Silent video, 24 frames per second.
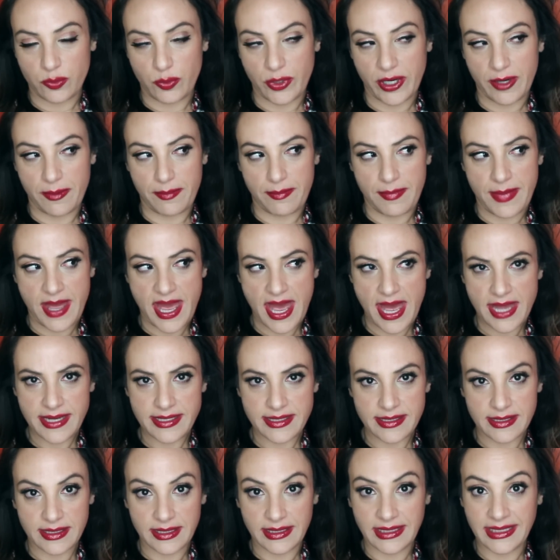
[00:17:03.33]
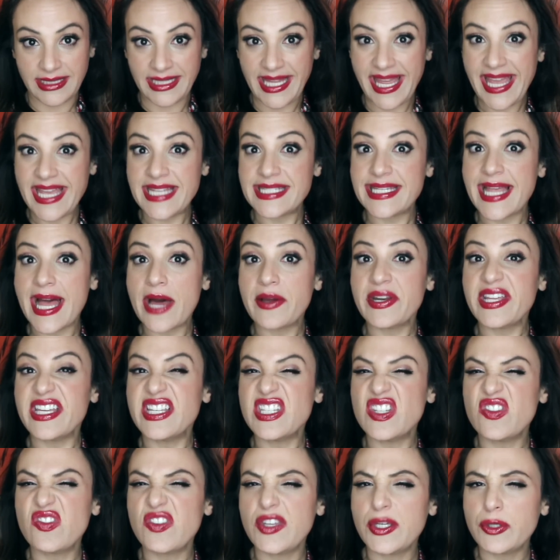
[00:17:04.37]
where Matt lays out
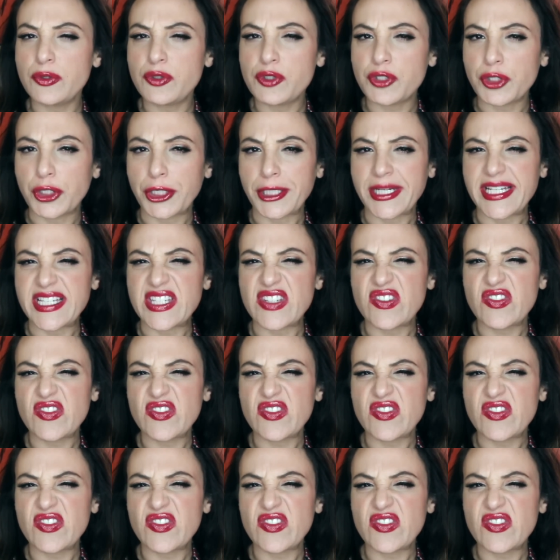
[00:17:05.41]
his future